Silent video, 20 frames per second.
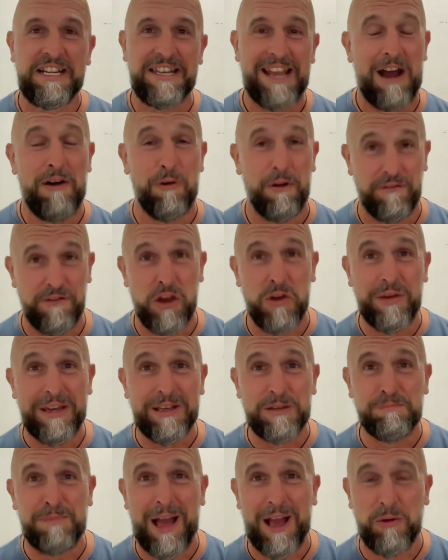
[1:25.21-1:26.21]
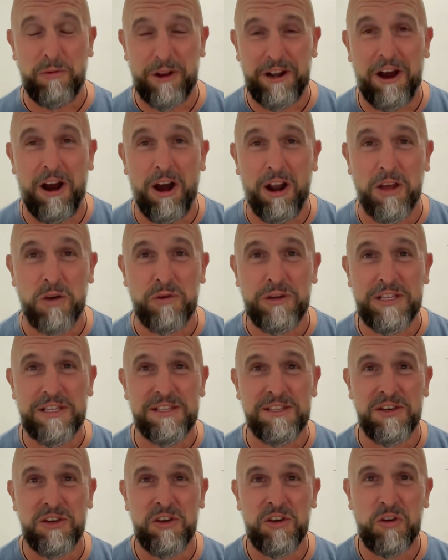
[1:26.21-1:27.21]
Now, a few years back when
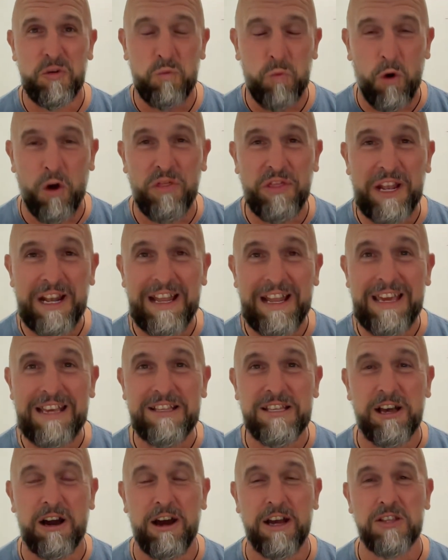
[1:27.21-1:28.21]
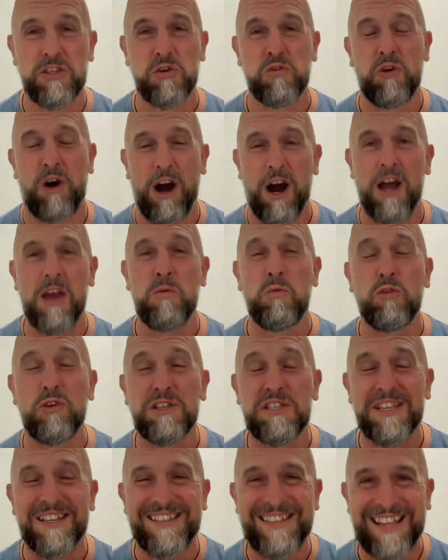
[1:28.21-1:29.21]
Harlequins won the league title, I
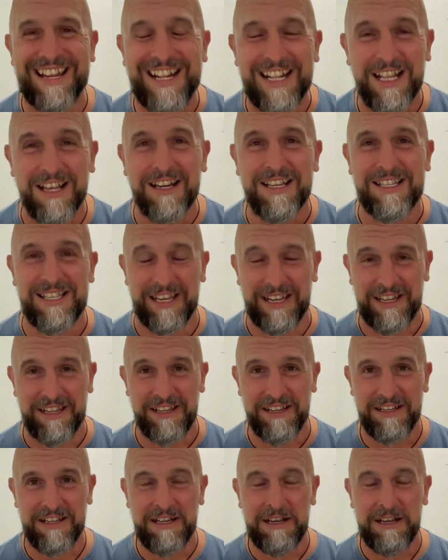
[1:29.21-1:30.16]
was delighted